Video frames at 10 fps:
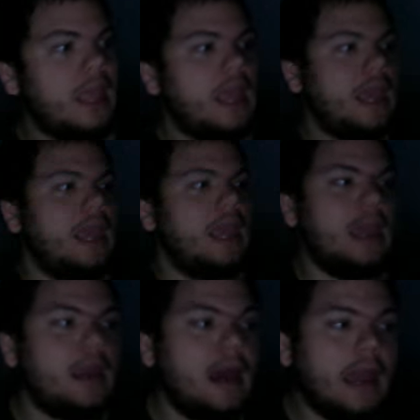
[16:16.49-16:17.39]

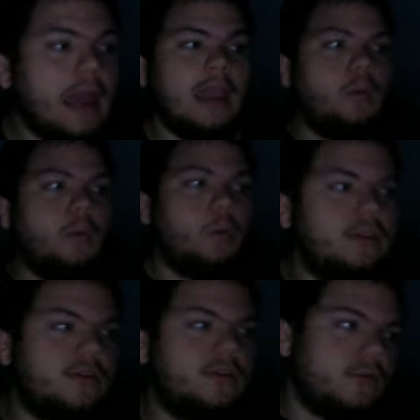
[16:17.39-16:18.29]
And I can't wait
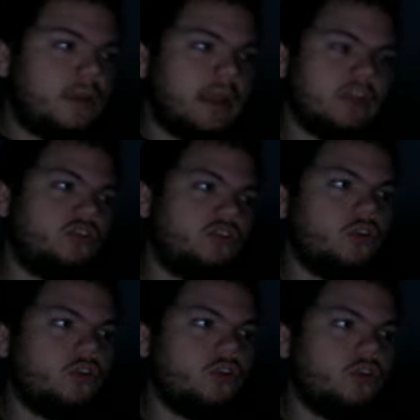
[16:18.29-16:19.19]
to get
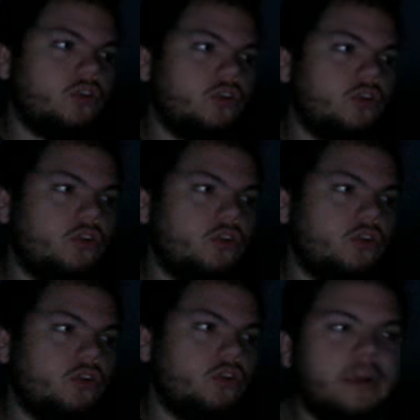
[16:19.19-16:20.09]
to October
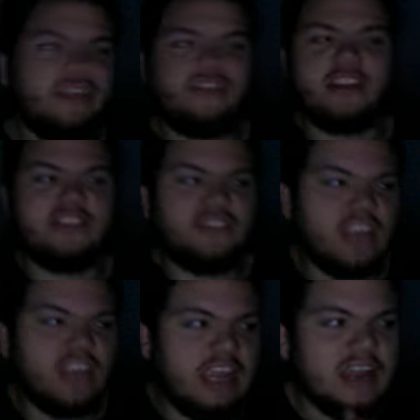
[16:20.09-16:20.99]

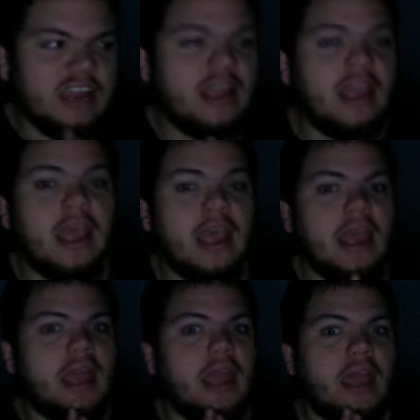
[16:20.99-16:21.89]
2016
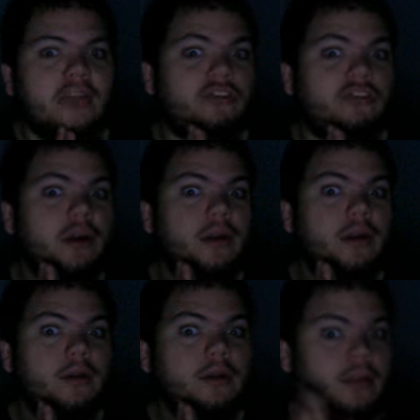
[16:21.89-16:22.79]
and
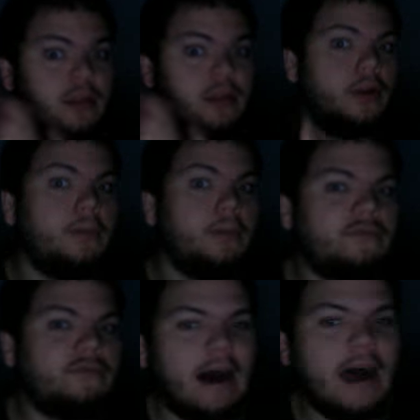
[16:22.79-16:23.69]
start year number
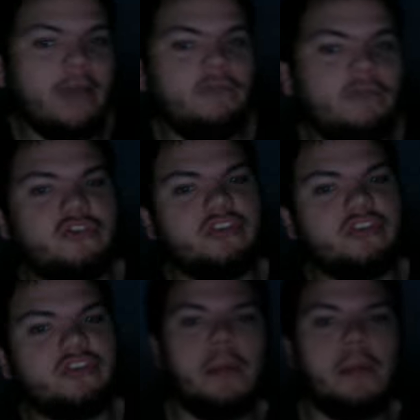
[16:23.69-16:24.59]
5, which is
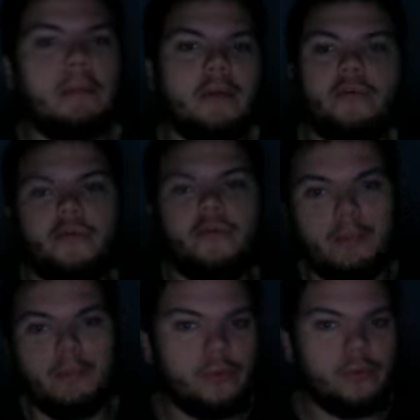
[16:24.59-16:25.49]
going to be a bit of a
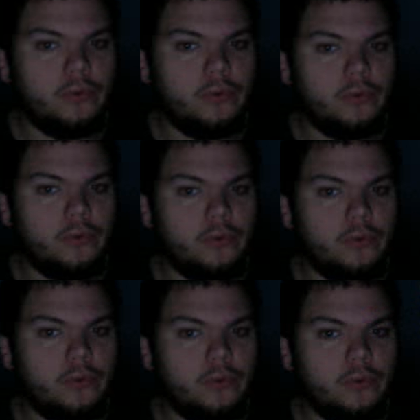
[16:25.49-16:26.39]
reboot
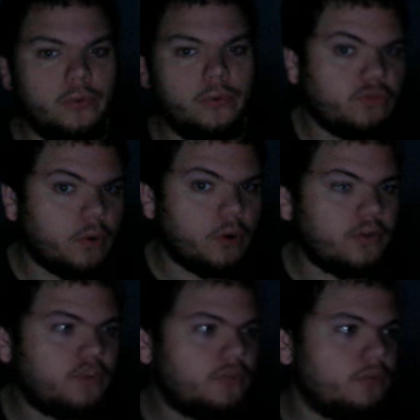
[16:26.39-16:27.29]
of sorts.